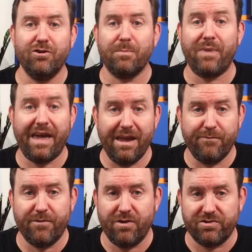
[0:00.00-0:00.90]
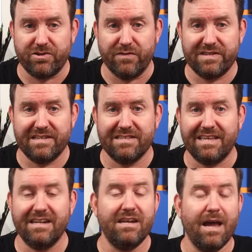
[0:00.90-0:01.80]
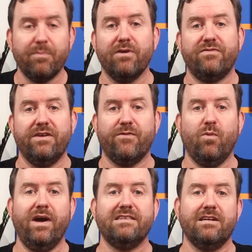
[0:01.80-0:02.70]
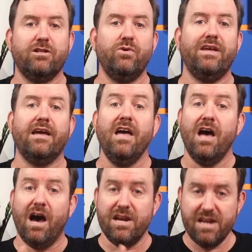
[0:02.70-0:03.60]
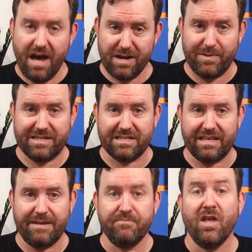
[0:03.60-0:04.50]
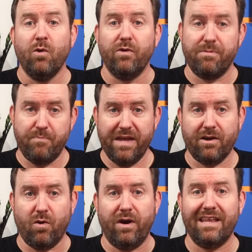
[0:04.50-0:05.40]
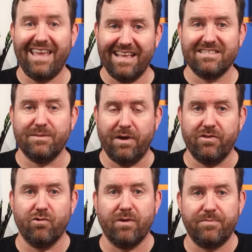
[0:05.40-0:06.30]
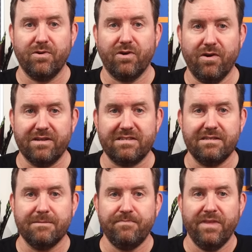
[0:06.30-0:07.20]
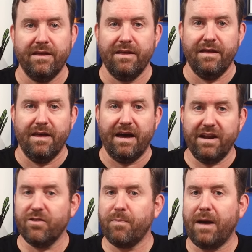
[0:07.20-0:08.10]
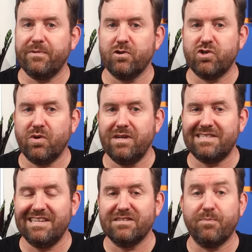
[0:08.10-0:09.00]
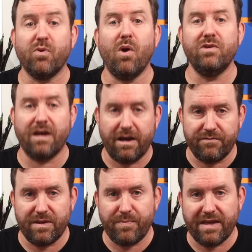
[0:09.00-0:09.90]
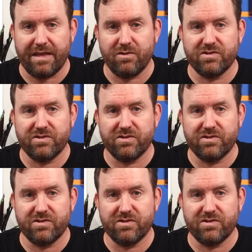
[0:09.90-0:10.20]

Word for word: you to pay for their services in a number of different ways, including anonymously with Bitcoin and some other cryptocurrencies. Another popular choice is Proton VPN,